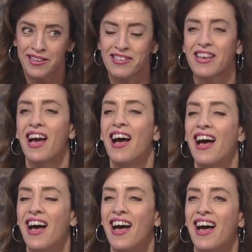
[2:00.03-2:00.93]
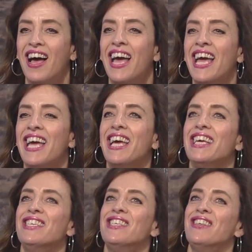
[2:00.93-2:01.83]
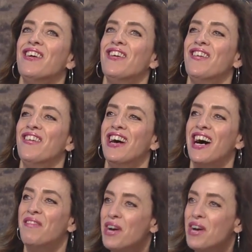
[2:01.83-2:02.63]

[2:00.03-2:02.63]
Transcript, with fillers: uh, so I'm, not,